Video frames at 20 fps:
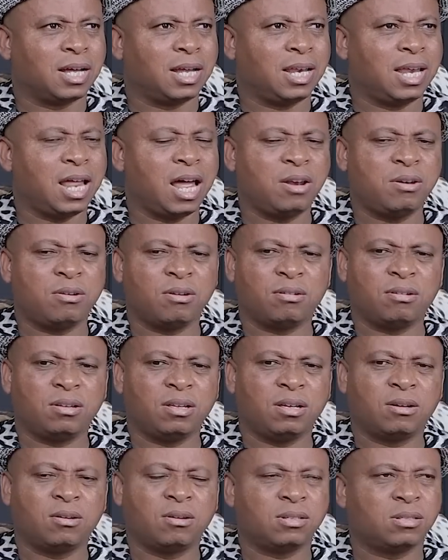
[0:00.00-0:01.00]
Lento
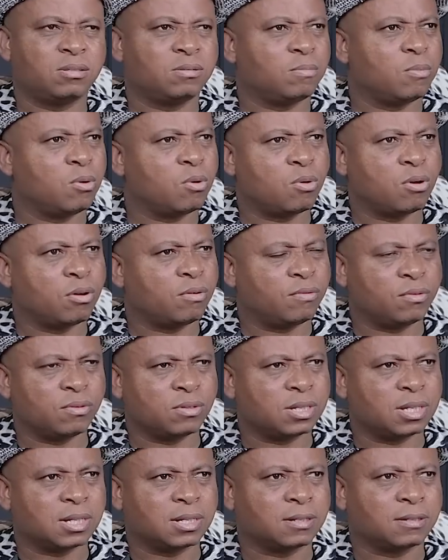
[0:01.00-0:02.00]
it's more
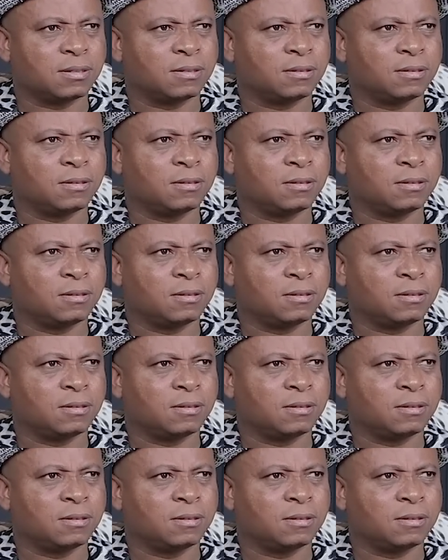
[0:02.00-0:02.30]
confusing.